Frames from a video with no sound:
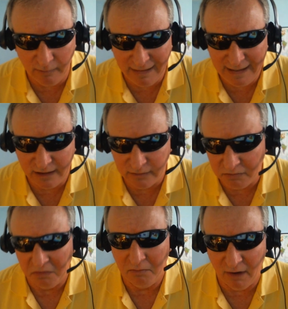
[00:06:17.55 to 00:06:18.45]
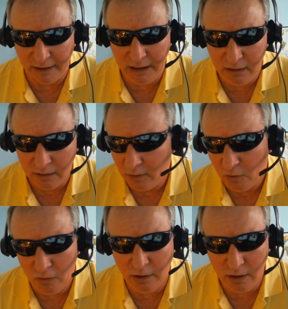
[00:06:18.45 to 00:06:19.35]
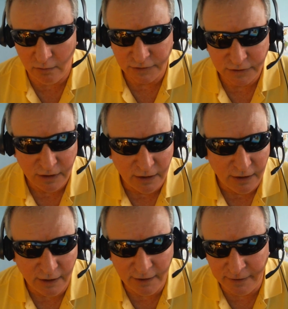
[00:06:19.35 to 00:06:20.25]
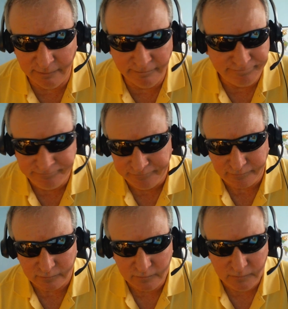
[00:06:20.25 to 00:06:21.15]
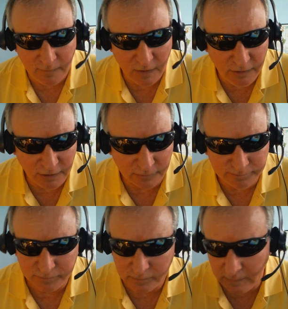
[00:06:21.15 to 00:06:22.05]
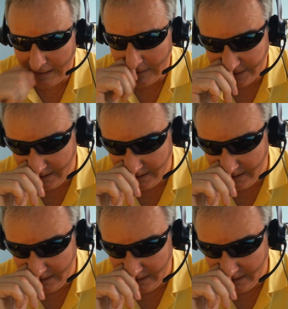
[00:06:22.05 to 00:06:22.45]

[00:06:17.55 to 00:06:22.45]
make money? Who knows? And is